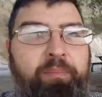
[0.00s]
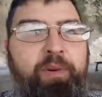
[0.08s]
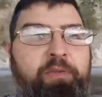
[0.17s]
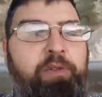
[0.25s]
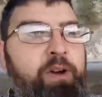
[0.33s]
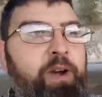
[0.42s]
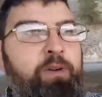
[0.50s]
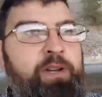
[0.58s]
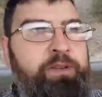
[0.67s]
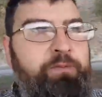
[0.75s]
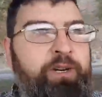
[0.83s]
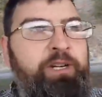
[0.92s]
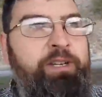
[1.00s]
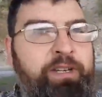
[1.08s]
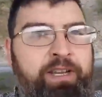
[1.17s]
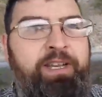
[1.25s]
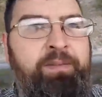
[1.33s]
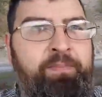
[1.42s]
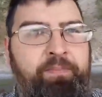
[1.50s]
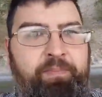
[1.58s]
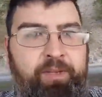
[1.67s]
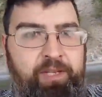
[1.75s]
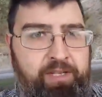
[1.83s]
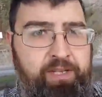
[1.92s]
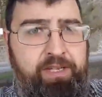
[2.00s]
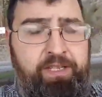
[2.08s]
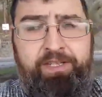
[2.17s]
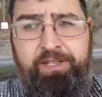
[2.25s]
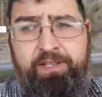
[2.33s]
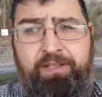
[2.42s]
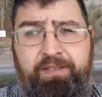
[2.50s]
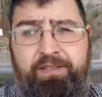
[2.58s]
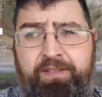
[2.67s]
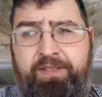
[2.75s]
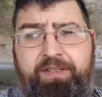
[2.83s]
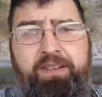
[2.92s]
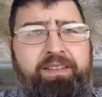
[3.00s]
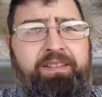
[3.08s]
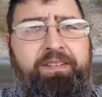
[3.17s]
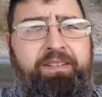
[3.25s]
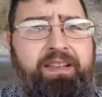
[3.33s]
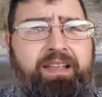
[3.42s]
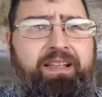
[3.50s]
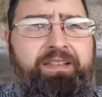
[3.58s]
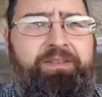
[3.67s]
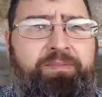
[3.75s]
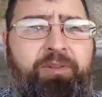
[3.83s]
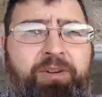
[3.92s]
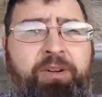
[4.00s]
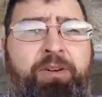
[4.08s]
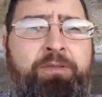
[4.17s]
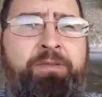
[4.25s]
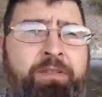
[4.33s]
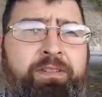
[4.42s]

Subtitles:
before I went to work today, because tomorrow